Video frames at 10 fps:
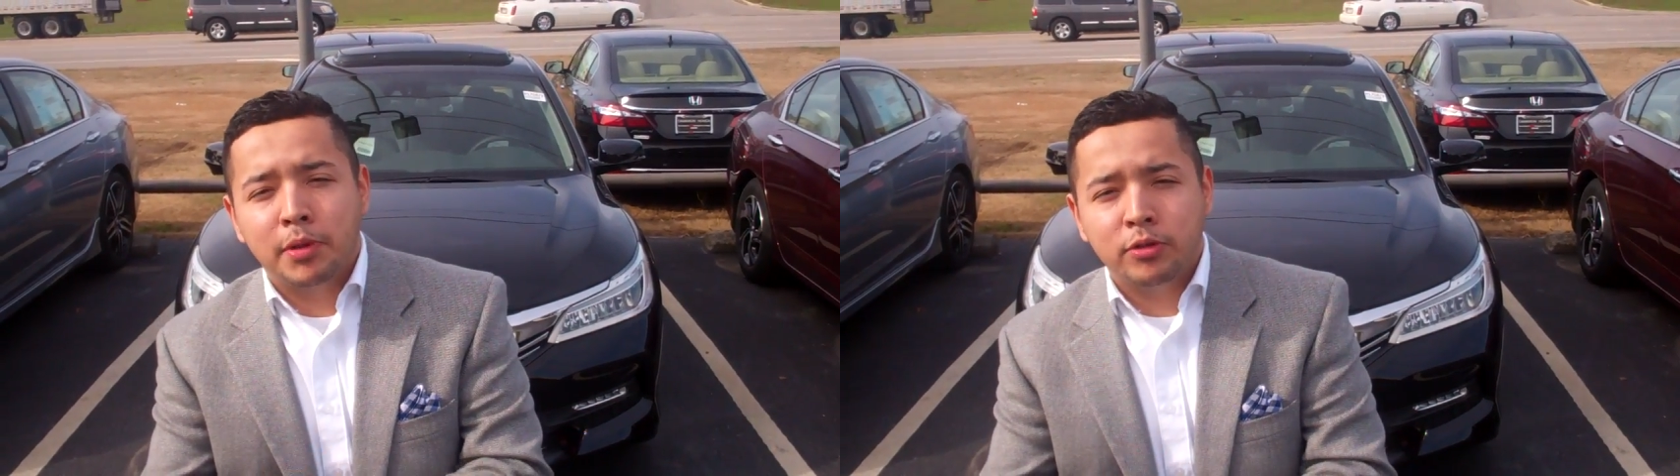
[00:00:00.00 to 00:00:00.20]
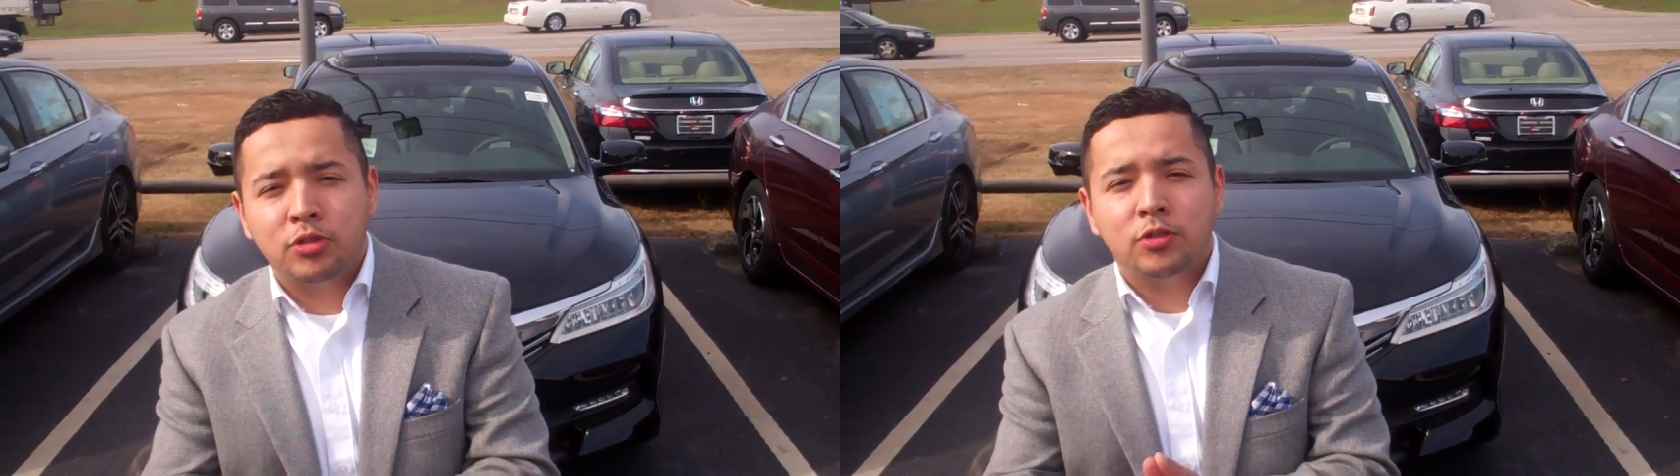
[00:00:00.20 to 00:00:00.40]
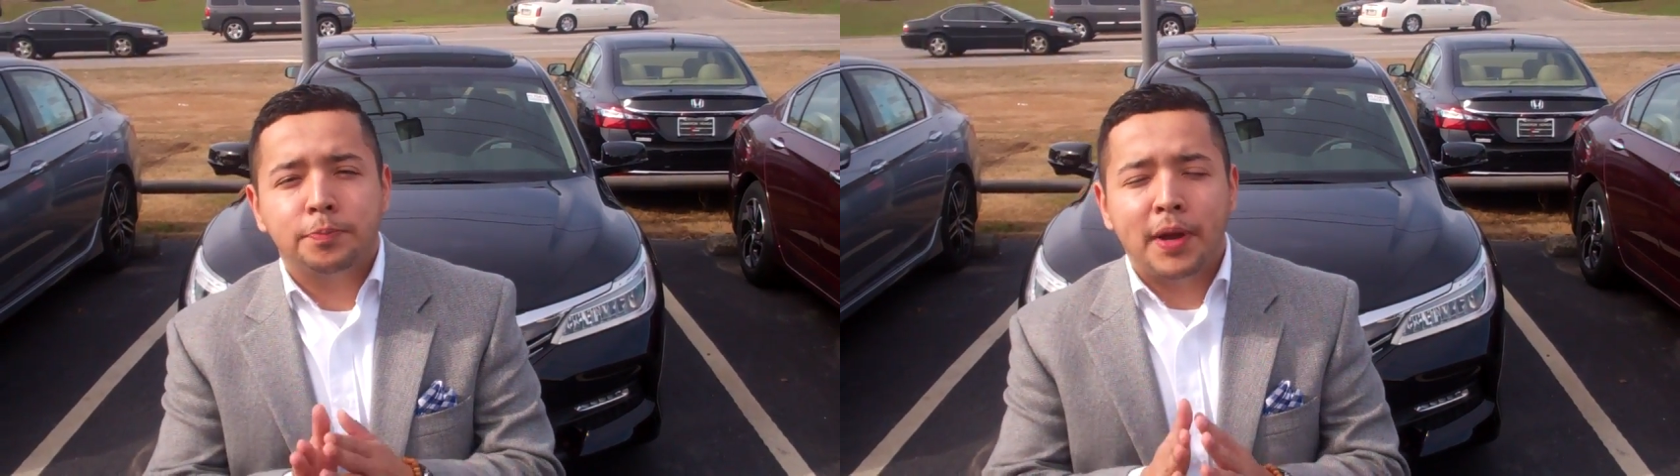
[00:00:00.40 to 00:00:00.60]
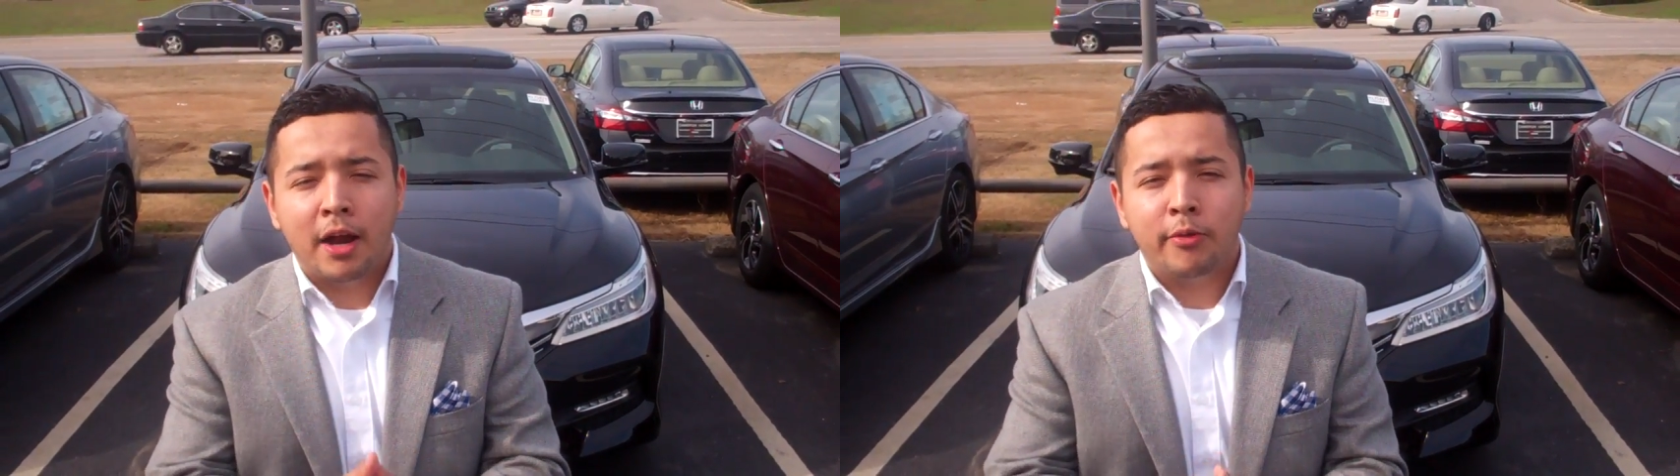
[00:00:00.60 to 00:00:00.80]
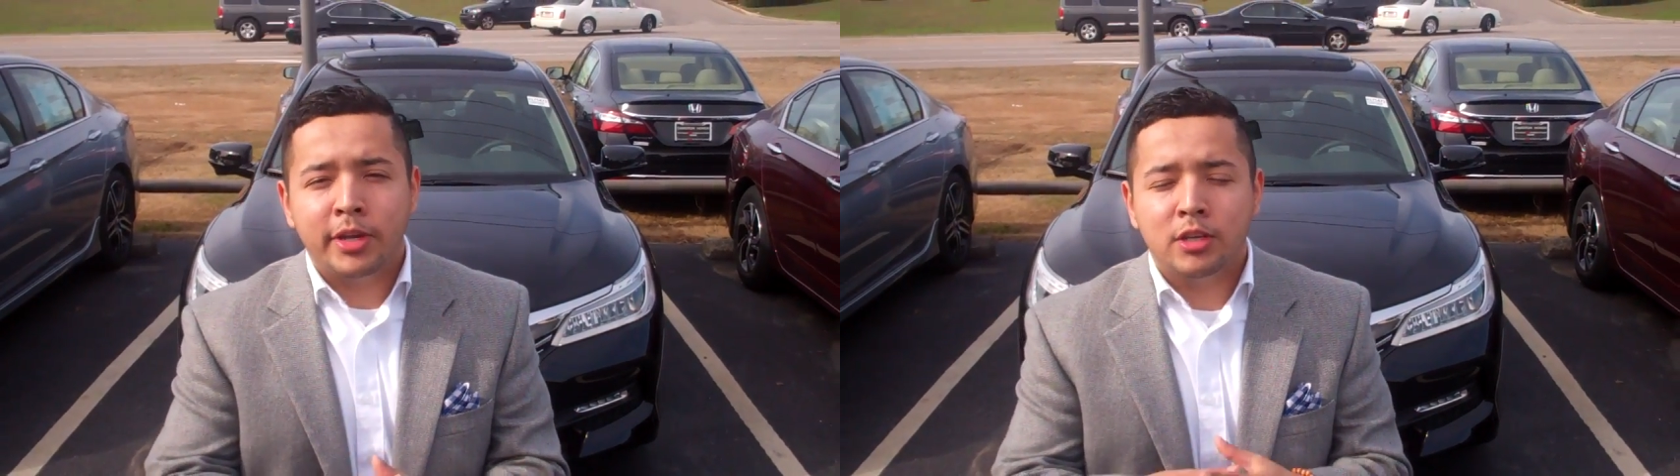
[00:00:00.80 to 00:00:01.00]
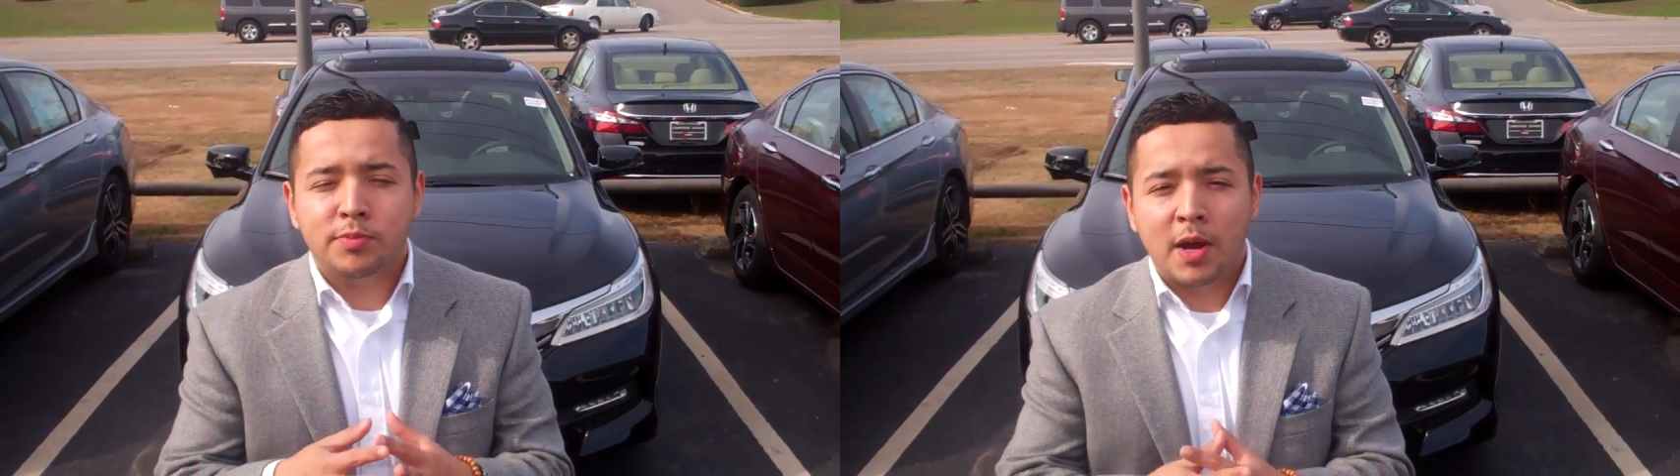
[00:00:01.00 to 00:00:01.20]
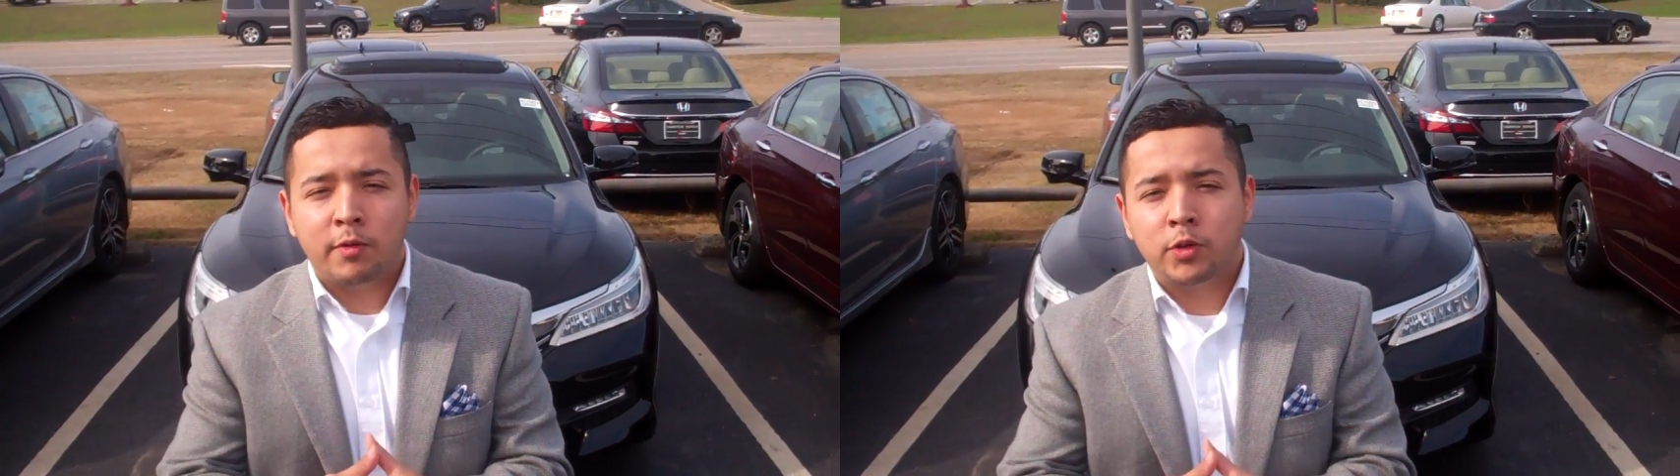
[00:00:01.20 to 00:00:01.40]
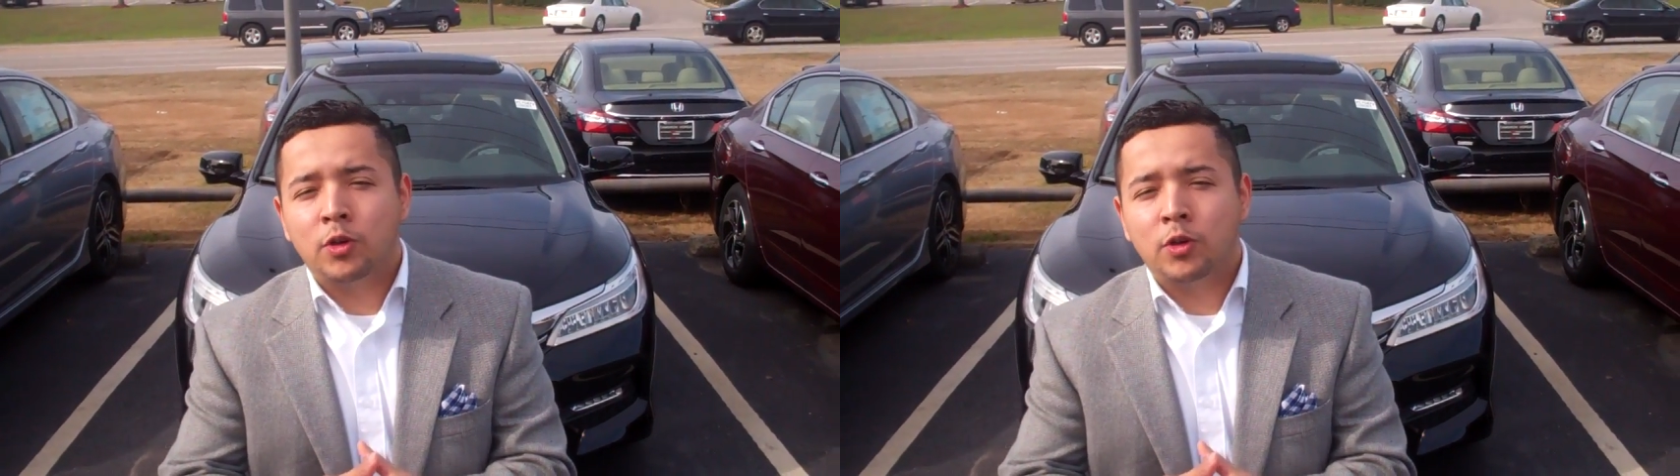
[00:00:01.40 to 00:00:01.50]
Bluetooth, power windows, power